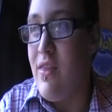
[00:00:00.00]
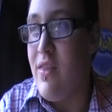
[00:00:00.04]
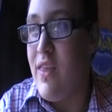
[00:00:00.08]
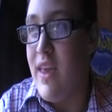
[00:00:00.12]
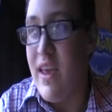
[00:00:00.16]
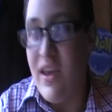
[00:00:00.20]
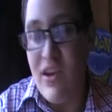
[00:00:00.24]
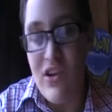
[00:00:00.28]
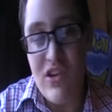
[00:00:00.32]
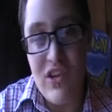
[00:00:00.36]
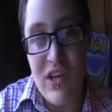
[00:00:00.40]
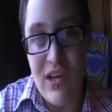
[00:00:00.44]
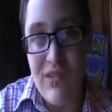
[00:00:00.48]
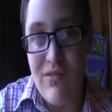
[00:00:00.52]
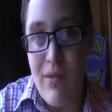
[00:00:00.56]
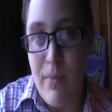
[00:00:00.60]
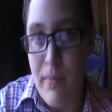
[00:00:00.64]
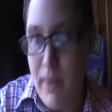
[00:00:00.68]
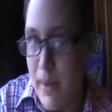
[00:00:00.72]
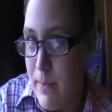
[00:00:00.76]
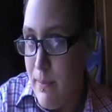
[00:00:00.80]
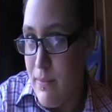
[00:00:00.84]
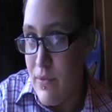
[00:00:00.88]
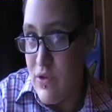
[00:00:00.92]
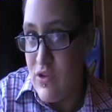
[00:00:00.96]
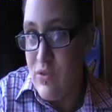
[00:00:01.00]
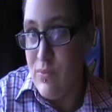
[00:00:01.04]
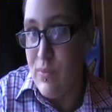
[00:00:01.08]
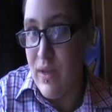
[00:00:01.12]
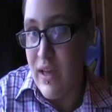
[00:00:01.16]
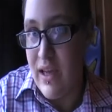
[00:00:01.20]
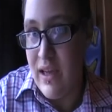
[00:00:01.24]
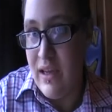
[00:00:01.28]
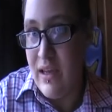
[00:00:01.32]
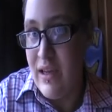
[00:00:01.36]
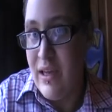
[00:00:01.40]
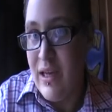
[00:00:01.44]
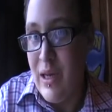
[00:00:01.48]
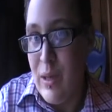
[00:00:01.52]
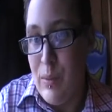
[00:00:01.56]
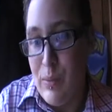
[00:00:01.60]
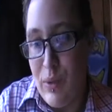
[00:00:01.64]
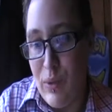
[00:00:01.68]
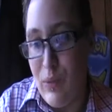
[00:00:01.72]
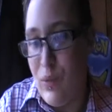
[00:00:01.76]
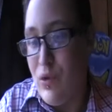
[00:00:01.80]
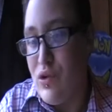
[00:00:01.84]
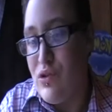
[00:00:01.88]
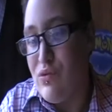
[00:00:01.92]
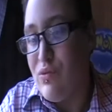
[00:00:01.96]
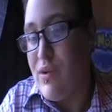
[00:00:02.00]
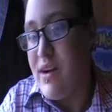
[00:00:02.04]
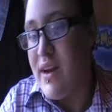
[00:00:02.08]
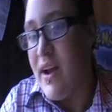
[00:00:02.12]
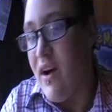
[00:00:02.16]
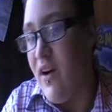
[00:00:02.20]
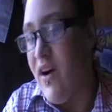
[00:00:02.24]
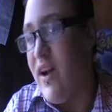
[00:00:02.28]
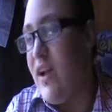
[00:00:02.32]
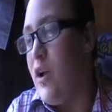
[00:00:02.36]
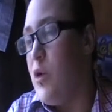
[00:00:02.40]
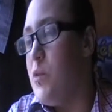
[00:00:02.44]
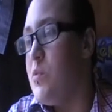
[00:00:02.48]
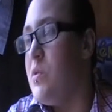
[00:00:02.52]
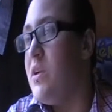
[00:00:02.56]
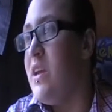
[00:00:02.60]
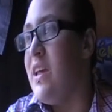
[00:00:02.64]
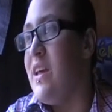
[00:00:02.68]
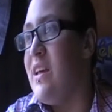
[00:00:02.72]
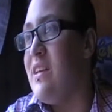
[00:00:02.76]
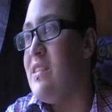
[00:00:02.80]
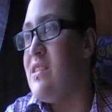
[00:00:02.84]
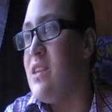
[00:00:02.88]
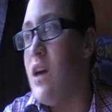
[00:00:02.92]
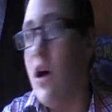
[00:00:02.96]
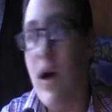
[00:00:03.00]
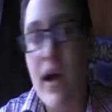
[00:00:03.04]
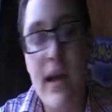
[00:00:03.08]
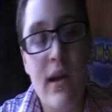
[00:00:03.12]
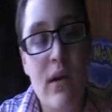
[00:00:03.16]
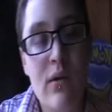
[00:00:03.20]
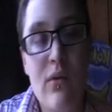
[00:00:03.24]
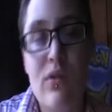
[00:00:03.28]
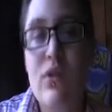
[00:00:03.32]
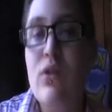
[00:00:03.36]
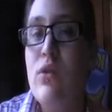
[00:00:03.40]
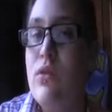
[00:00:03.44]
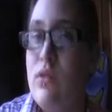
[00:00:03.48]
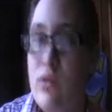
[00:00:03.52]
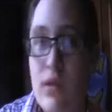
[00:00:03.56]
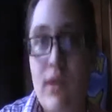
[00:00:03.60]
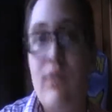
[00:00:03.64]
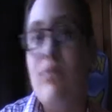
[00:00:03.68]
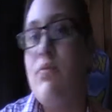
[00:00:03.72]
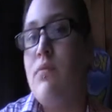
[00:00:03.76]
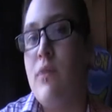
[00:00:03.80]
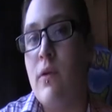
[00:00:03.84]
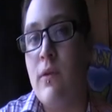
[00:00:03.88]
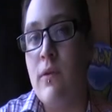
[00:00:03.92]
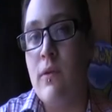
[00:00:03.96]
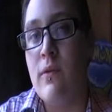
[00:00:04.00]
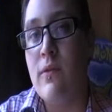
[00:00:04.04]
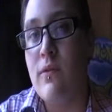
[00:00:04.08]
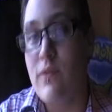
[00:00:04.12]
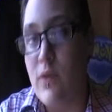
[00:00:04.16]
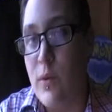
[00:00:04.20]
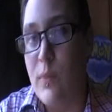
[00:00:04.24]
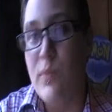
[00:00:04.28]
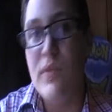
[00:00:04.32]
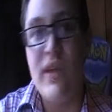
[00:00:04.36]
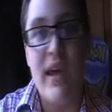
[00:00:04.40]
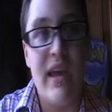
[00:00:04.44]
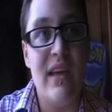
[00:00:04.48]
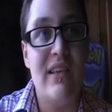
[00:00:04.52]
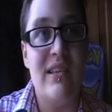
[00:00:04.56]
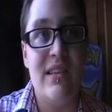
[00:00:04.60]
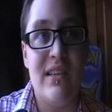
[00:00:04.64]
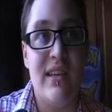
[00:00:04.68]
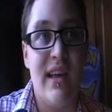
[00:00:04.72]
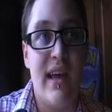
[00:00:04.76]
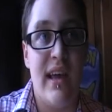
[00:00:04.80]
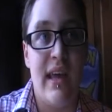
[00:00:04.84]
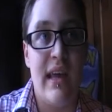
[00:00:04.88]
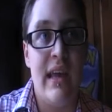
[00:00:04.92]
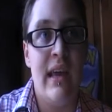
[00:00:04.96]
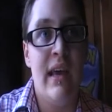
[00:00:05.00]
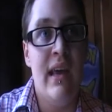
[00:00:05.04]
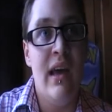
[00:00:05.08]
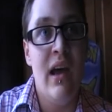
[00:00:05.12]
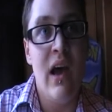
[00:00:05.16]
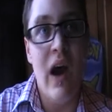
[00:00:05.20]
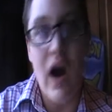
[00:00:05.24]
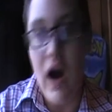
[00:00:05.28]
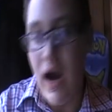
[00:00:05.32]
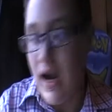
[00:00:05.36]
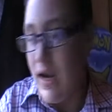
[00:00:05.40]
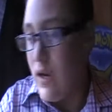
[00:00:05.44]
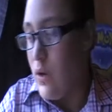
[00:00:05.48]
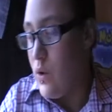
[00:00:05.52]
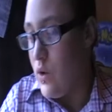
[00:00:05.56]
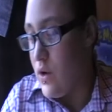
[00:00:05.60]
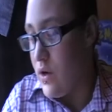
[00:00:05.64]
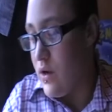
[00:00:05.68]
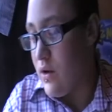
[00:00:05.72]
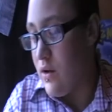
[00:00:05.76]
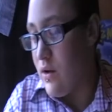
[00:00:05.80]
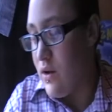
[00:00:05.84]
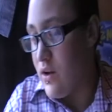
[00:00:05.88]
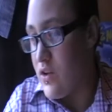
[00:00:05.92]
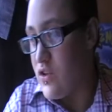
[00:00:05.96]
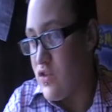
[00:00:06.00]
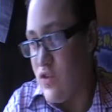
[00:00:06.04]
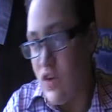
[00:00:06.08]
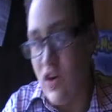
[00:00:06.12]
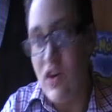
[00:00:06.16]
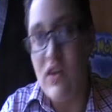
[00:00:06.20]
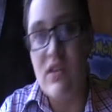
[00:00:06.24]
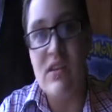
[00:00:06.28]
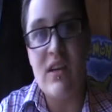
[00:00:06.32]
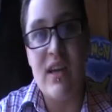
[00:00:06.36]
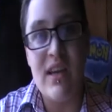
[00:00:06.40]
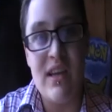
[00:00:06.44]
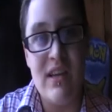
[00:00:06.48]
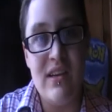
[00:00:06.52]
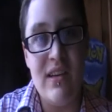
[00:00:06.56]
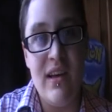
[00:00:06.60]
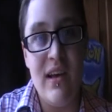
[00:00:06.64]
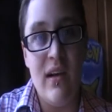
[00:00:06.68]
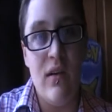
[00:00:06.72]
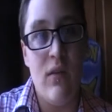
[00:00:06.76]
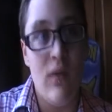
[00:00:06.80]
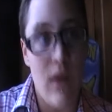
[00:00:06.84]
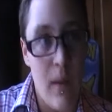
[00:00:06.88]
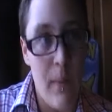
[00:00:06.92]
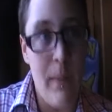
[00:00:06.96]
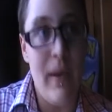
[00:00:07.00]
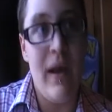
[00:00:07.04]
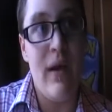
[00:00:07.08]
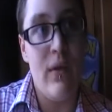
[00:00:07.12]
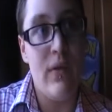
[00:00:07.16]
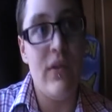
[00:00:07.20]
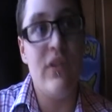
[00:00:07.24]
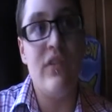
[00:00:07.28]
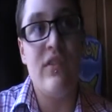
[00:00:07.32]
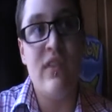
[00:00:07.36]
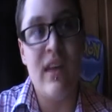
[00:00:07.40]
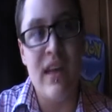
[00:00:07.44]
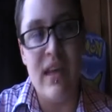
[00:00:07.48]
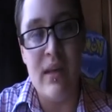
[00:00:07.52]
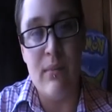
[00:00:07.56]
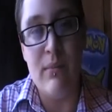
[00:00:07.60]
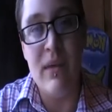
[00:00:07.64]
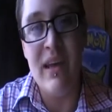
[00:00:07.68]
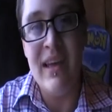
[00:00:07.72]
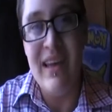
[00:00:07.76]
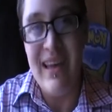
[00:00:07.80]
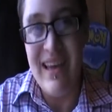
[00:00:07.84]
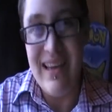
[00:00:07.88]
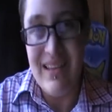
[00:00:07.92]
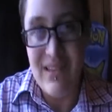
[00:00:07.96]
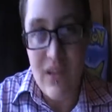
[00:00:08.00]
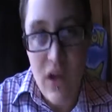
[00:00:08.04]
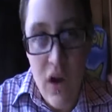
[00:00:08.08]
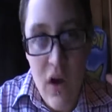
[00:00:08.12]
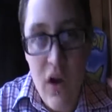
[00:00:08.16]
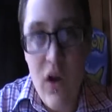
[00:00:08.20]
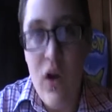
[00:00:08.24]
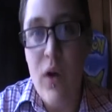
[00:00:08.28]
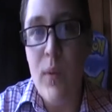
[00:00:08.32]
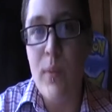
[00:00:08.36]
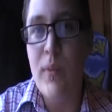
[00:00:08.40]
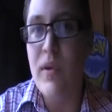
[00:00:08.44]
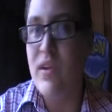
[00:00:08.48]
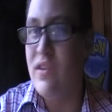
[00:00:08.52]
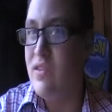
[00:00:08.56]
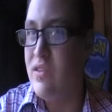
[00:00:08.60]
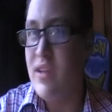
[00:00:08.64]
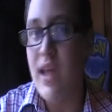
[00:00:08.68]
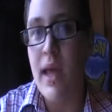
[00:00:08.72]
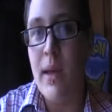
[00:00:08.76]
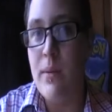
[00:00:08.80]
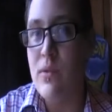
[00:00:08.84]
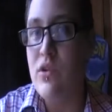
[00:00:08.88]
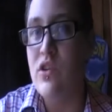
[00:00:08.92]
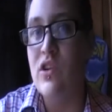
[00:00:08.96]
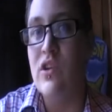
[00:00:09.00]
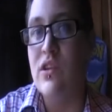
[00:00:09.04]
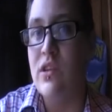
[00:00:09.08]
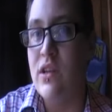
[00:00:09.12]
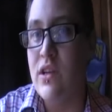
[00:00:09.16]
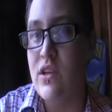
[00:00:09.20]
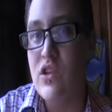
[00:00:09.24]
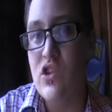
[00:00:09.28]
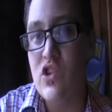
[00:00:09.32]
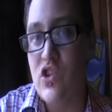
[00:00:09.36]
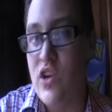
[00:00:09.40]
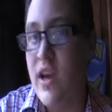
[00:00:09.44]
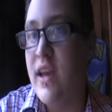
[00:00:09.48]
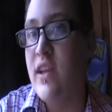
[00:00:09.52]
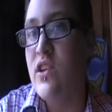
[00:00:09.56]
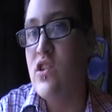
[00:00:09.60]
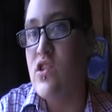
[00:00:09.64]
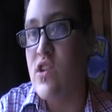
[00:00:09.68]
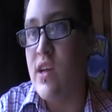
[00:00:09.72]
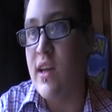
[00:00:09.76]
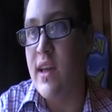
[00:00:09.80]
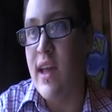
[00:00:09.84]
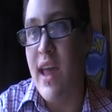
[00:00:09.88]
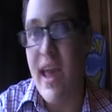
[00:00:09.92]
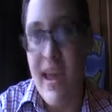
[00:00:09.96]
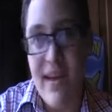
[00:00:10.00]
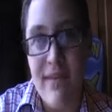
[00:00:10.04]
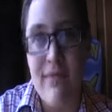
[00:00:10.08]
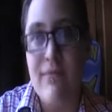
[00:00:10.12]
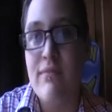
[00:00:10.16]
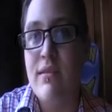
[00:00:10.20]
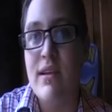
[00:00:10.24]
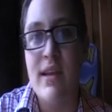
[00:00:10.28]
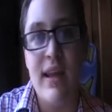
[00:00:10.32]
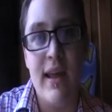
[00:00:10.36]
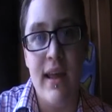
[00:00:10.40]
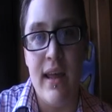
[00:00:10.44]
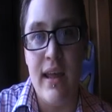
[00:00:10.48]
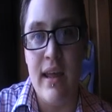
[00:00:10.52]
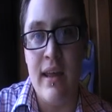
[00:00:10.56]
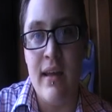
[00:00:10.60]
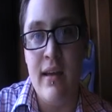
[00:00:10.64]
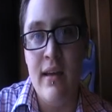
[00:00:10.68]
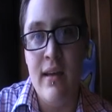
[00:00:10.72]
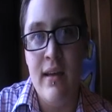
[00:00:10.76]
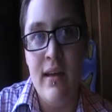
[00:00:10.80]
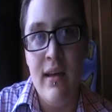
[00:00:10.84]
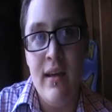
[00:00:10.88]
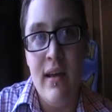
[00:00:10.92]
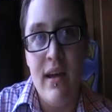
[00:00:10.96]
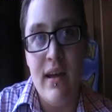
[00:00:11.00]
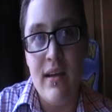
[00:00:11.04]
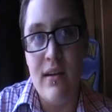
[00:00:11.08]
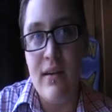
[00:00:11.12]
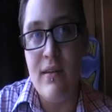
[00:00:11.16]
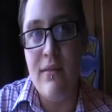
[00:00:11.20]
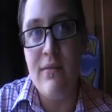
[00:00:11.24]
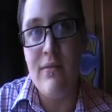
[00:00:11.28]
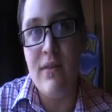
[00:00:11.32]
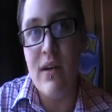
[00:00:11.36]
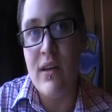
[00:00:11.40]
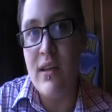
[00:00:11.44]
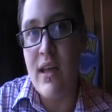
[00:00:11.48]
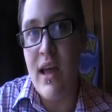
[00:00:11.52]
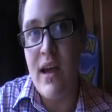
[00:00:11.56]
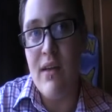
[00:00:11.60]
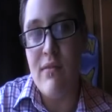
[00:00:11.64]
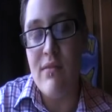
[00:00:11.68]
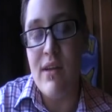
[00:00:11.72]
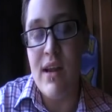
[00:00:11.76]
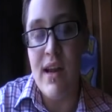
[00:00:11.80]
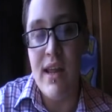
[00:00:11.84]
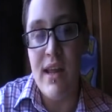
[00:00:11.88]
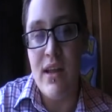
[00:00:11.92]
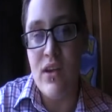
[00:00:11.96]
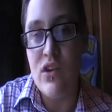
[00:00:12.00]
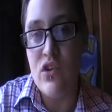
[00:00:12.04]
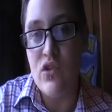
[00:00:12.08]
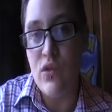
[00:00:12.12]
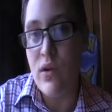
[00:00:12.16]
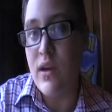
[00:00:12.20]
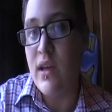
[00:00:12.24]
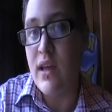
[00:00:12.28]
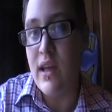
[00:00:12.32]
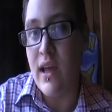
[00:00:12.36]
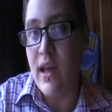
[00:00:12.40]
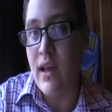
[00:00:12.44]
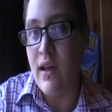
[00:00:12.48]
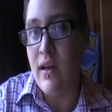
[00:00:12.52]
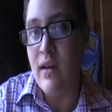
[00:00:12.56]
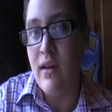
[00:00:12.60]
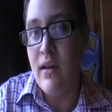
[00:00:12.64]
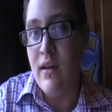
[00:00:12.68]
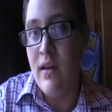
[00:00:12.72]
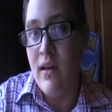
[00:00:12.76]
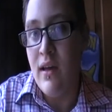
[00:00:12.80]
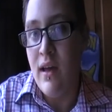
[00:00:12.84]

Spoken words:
think she remembers me, but what's really eye-opening is I don't look different from day to day. I look, as far as I can tell, about the same. It's her perception that's changing every day. And I find that really intriguing.